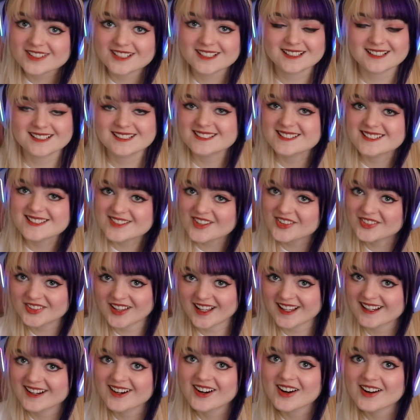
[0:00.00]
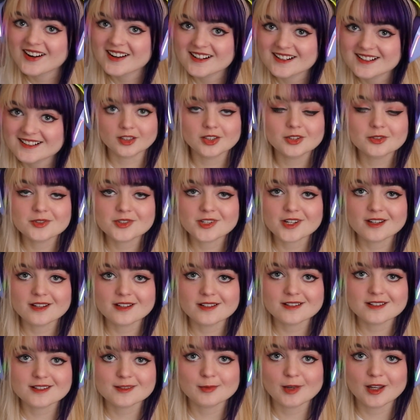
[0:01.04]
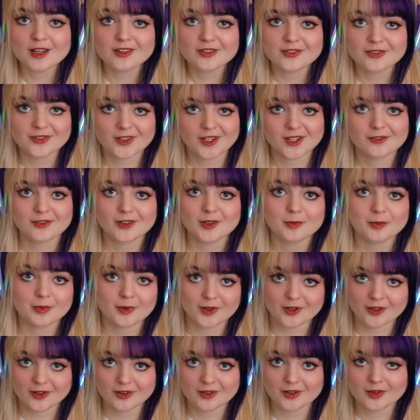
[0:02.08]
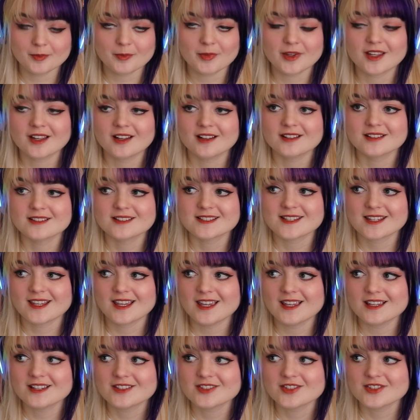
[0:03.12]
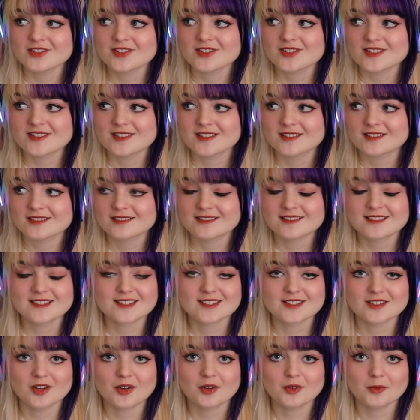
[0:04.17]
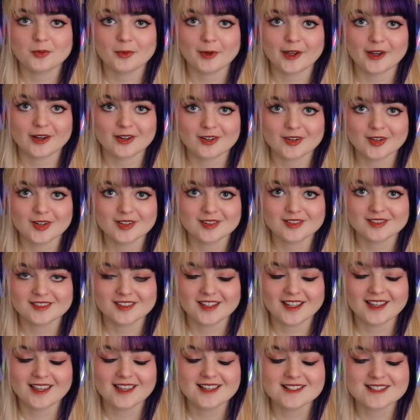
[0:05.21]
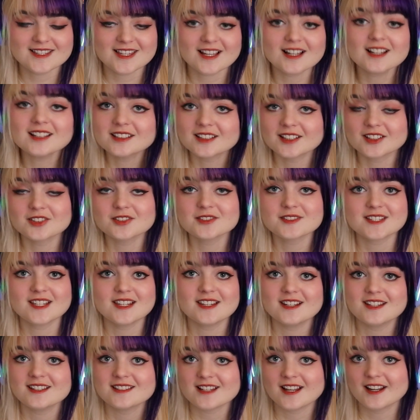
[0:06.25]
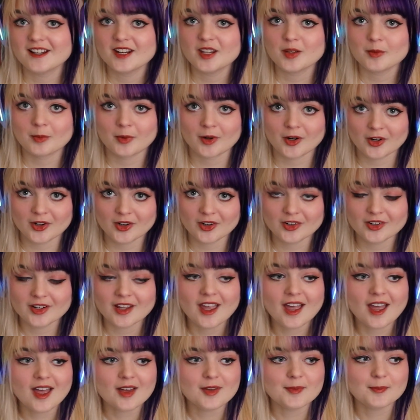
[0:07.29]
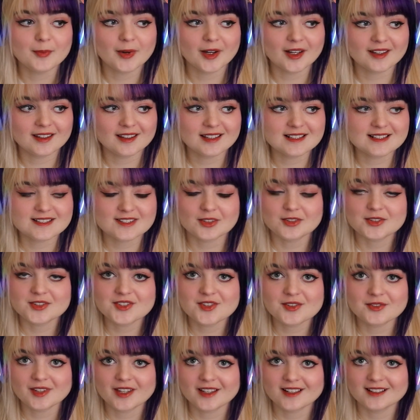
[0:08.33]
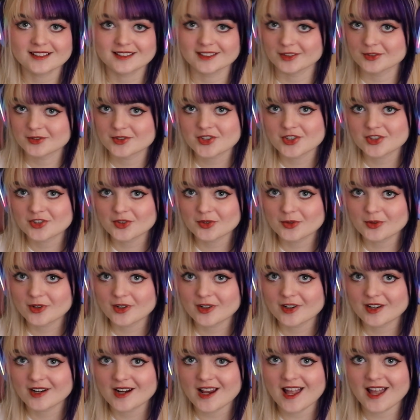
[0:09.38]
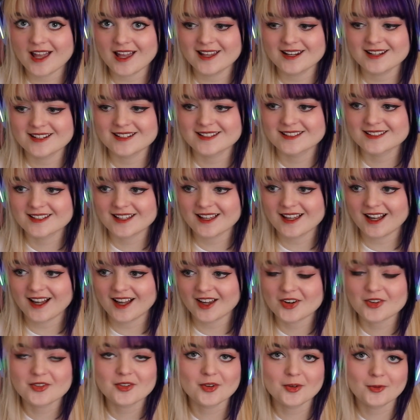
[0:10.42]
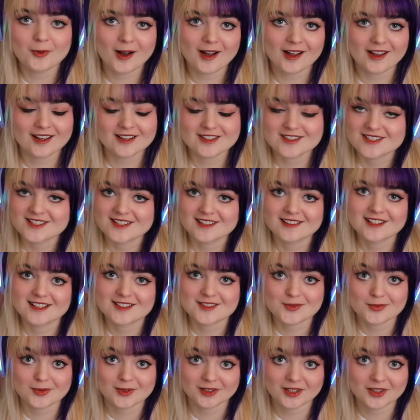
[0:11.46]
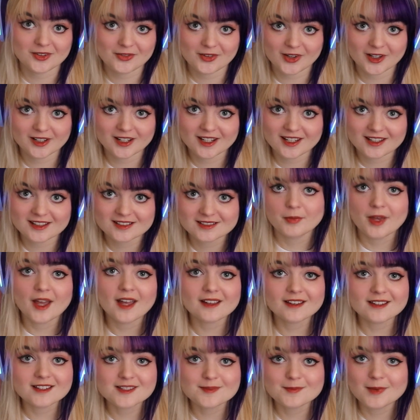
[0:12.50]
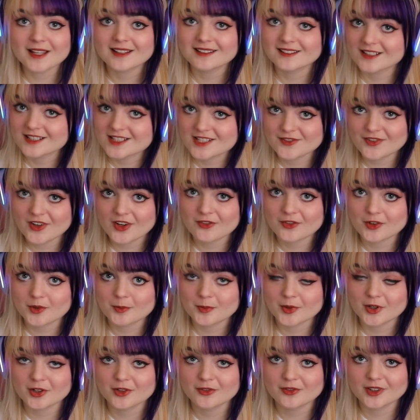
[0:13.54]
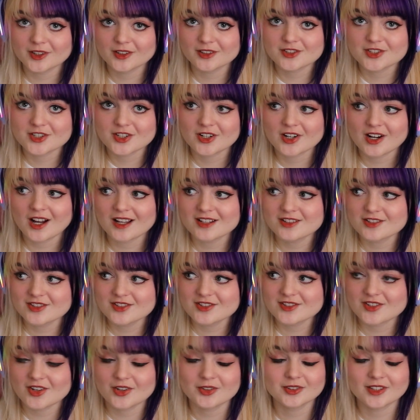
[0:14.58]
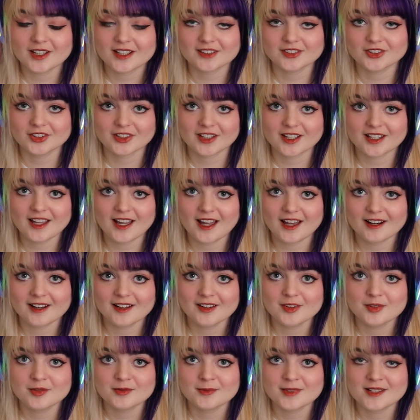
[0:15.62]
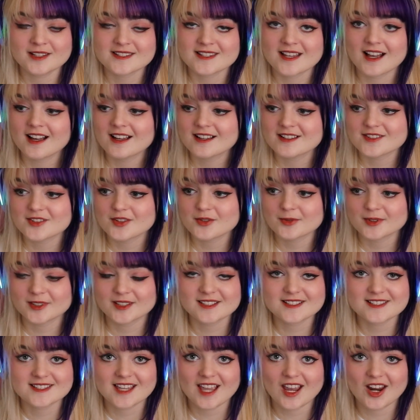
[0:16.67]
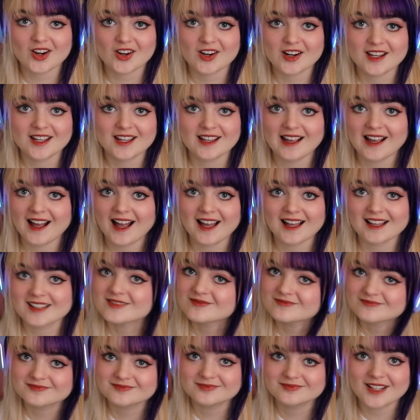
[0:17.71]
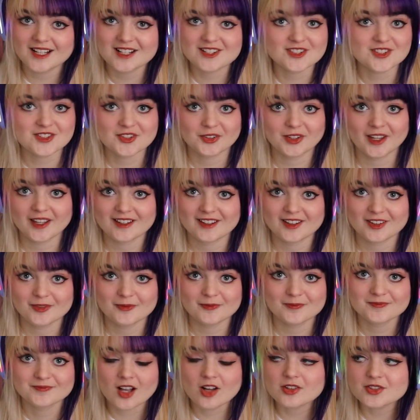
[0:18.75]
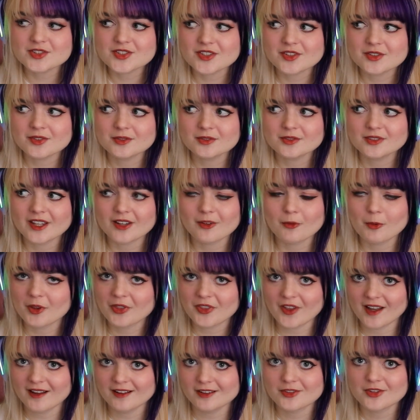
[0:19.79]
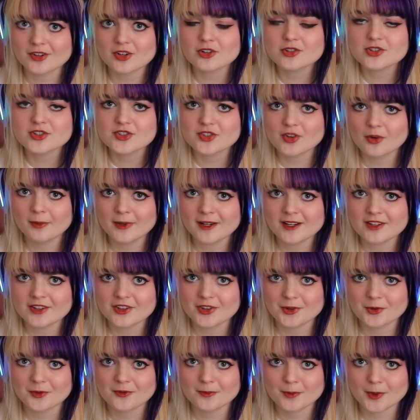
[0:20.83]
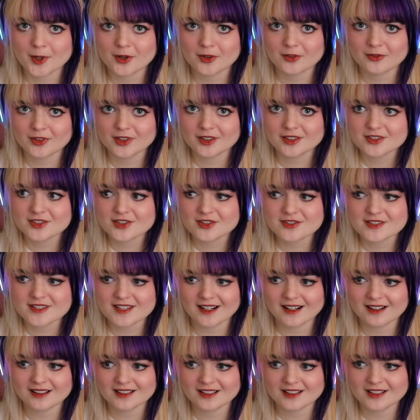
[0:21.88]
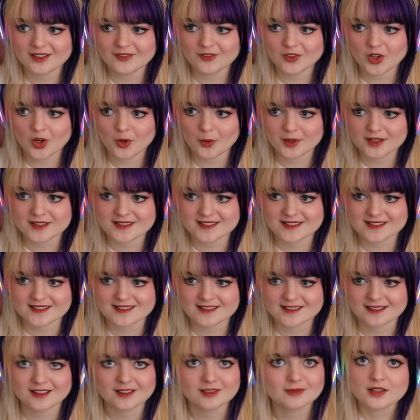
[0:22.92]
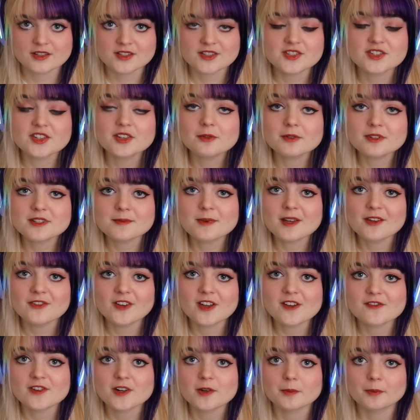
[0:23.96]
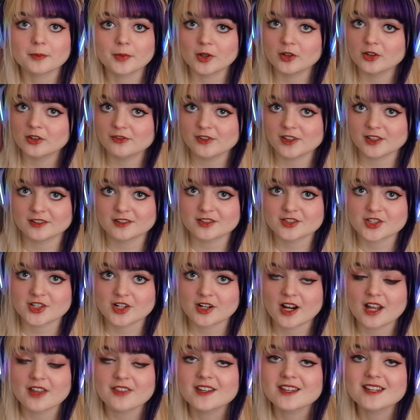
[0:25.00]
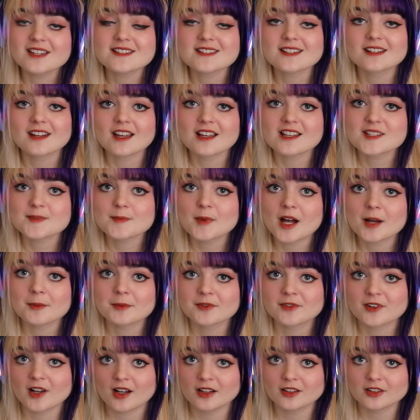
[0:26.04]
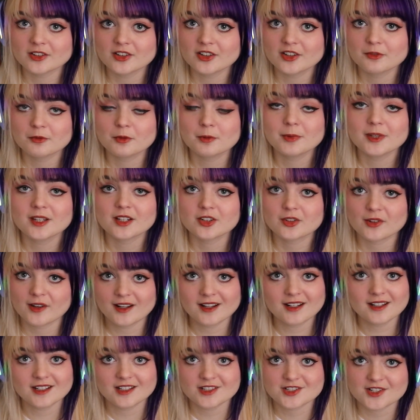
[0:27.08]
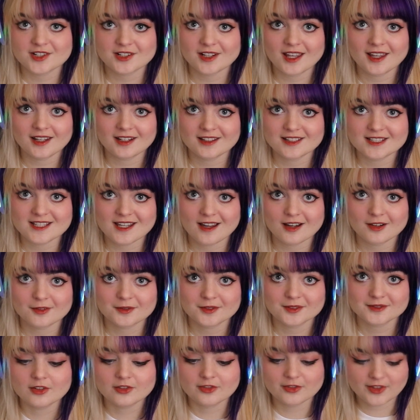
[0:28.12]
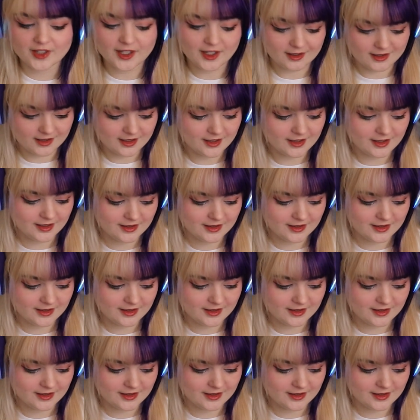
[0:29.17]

I just don't like her. Lucha is my favorite bird because he is just so weird. Like, he's like a little teeny tiny bird, but he's also like a luchador, and I don't know why, I just think that's really funny. Peck is my least favorite bird villager. I just don't like looking at him. His eyes are really scary. I just don't like him. Also, like, what the hell? There are so many cute bird villagers that I didn't even know existed. Stu is my favorite bull villager. I think he's a nice pop of color and would be a great addition to any town. Vic.